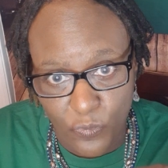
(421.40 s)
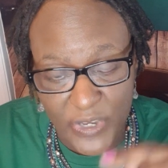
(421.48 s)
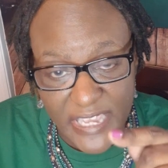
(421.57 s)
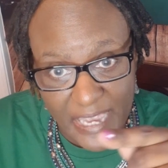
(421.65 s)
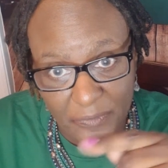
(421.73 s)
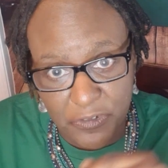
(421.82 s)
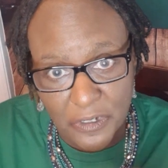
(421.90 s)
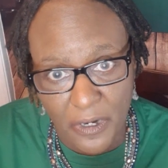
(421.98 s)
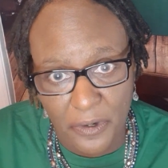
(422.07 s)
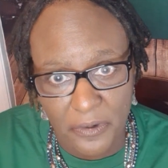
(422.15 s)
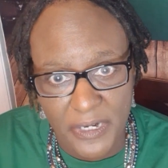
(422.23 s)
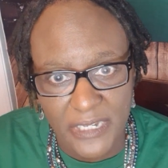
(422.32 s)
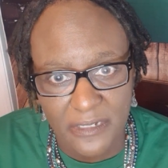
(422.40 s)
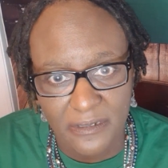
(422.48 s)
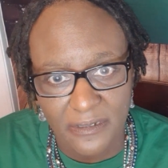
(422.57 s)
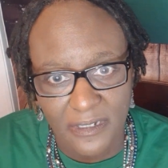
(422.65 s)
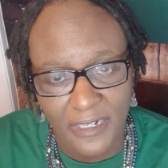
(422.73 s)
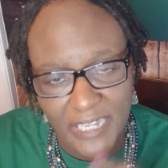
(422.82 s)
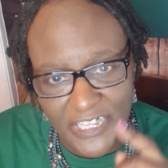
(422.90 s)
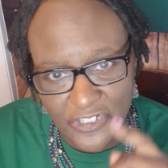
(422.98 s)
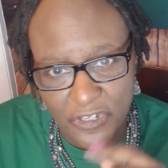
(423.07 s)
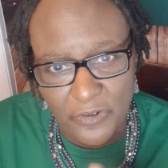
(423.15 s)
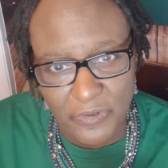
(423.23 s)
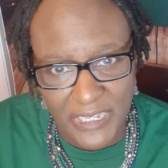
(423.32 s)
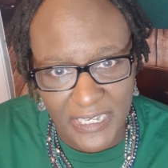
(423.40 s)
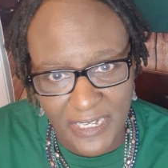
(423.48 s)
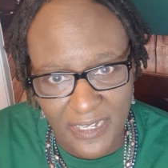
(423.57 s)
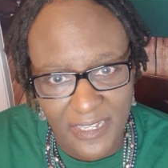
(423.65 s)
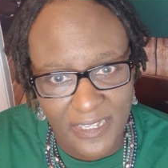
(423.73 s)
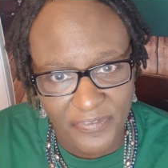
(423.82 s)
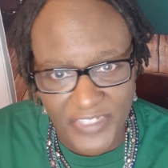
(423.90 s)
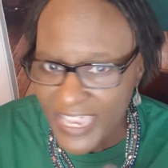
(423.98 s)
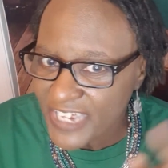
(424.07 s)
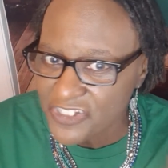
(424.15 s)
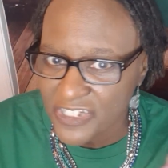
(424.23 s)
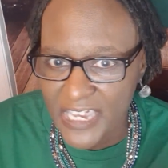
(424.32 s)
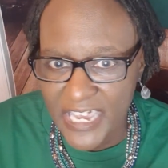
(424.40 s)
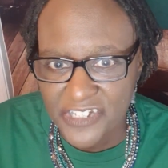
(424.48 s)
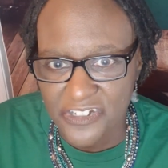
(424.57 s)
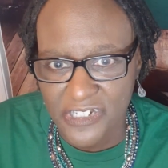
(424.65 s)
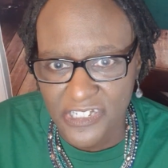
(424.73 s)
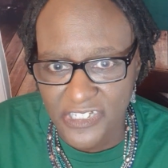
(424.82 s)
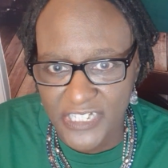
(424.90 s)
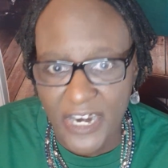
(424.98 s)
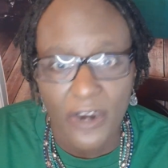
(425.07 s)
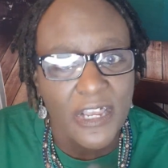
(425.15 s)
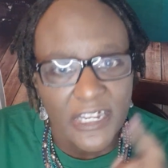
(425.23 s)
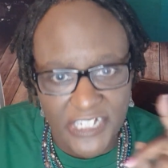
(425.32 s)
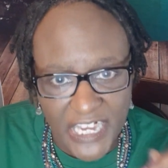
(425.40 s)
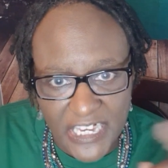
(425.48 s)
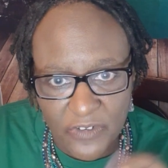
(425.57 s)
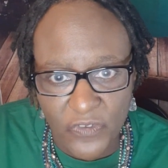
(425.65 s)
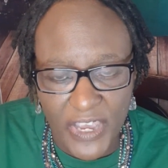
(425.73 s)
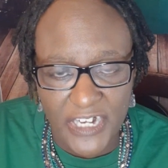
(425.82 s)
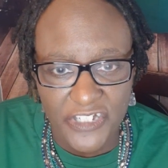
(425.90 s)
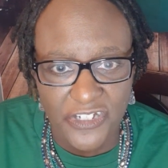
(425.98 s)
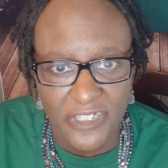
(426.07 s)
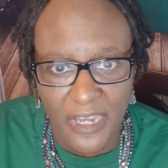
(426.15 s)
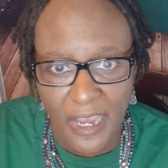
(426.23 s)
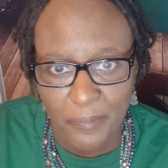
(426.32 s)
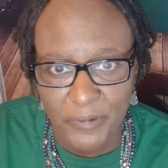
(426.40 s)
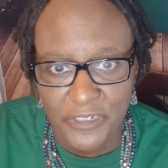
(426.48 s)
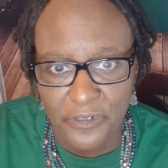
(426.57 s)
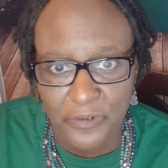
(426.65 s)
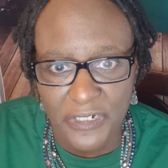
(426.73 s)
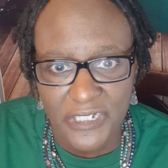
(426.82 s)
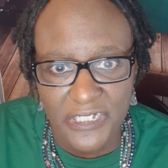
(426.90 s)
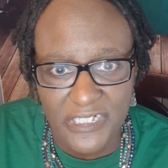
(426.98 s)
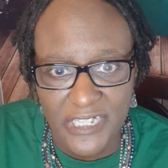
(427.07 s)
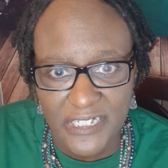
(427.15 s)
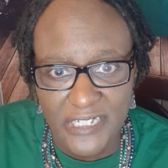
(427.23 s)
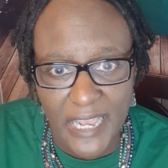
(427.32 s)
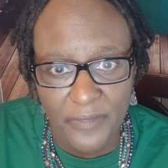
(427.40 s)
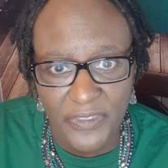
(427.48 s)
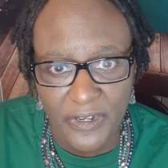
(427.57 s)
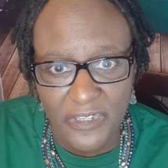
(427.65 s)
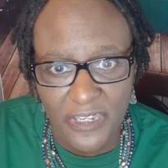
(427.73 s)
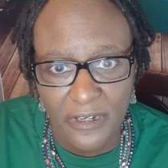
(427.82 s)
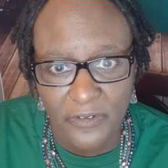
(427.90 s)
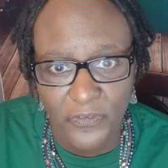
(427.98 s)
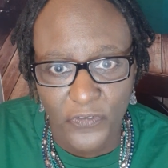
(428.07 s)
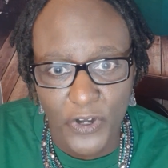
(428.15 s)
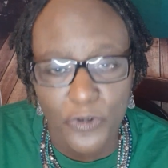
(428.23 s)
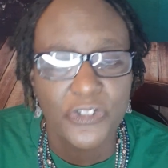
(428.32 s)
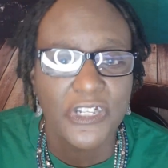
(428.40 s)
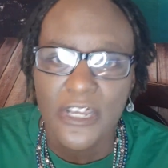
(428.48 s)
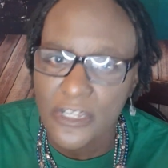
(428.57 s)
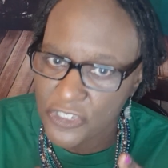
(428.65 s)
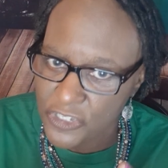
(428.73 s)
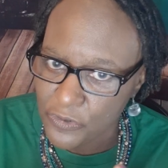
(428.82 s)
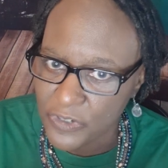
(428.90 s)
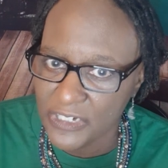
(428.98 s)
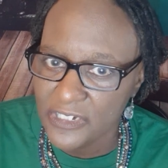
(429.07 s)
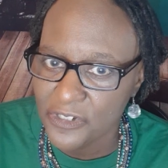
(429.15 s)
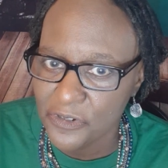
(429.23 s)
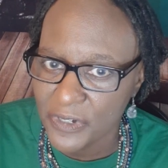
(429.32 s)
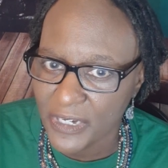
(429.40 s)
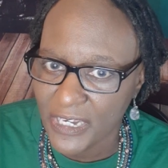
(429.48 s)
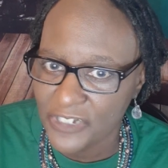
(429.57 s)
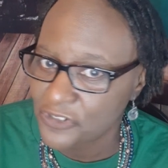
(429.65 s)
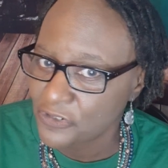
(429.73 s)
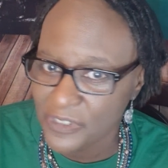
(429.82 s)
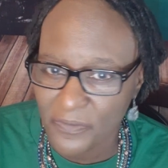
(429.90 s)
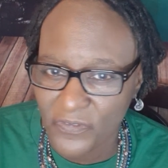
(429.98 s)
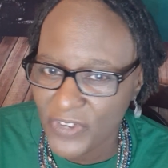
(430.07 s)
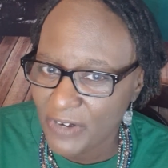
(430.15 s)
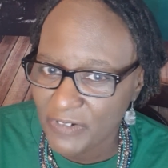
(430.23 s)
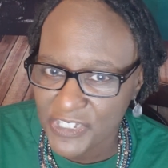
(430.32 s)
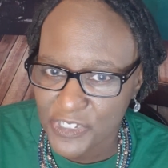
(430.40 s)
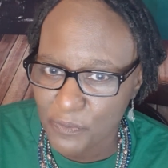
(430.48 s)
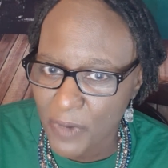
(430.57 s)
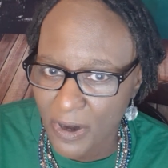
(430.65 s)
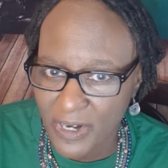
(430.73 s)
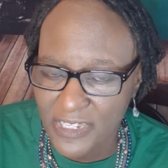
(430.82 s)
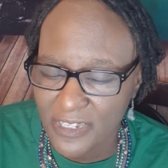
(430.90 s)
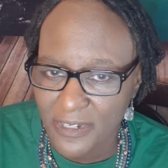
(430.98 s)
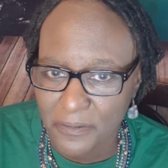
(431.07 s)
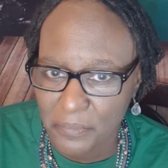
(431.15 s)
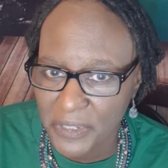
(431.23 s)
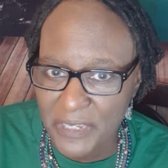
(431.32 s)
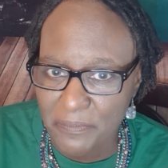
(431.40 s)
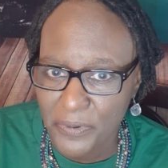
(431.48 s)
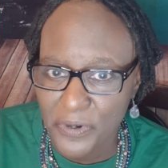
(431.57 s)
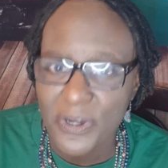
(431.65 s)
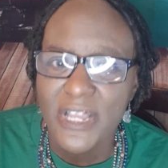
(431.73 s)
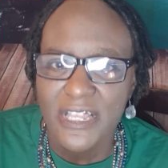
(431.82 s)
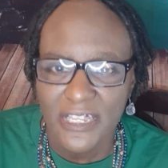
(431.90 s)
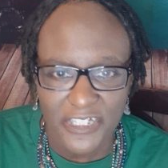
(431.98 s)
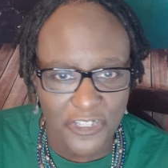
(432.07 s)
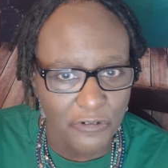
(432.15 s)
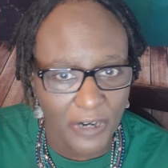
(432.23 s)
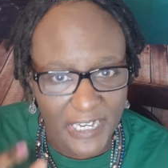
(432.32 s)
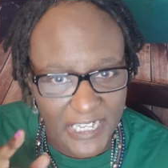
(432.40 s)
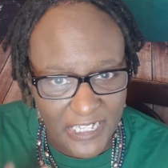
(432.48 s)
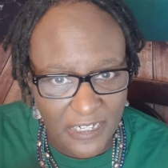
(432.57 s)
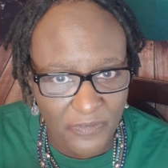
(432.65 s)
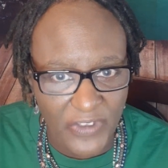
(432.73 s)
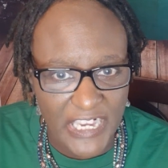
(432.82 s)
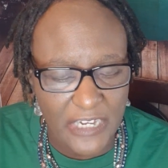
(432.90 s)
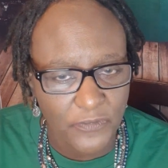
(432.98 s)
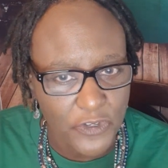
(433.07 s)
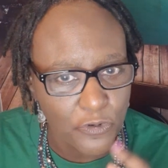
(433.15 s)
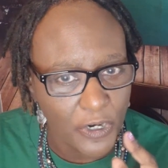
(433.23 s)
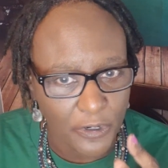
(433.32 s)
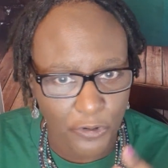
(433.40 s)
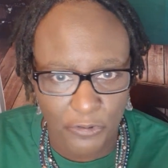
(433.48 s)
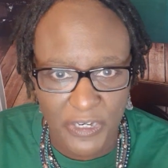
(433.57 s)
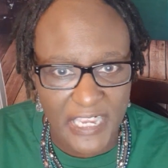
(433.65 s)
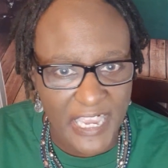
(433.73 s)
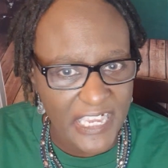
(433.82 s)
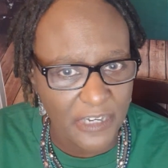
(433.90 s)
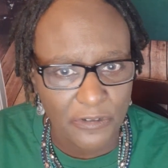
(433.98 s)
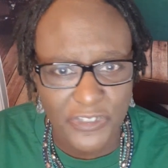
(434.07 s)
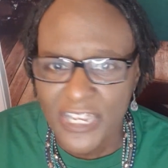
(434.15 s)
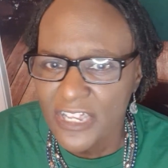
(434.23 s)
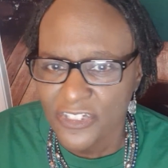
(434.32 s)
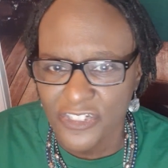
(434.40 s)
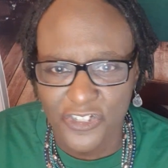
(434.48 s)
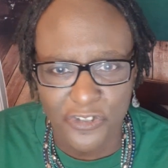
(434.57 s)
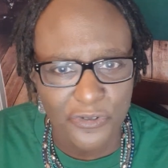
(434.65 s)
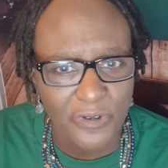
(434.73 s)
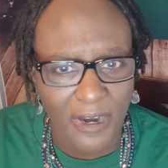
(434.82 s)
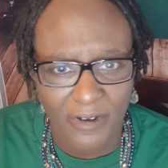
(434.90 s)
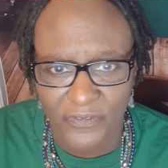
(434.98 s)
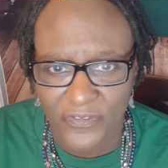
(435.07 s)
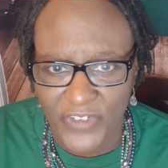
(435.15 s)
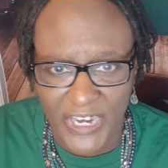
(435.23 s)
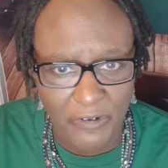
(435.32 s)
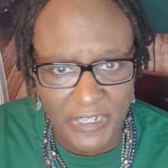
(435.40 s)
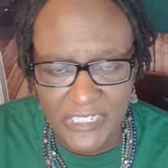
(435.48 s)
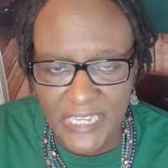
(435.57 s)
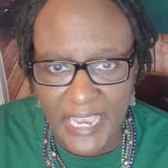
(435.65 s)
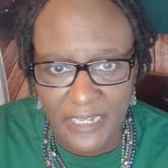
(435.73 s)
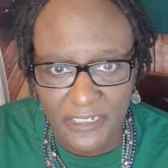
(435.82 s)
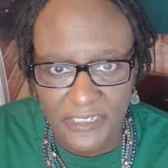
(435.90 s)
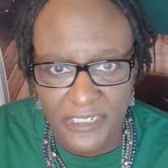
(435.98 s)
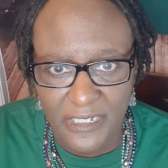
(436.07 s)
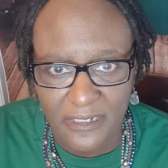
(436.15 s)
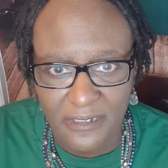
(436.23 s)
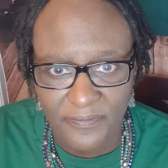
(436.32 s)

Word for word: we have to earn it. Let's go get it. The education is there. Take advantage of the opportunities that's out there, young folks. You can do it because you're some very smart young people. You are innovative. You are creators. You are very talented.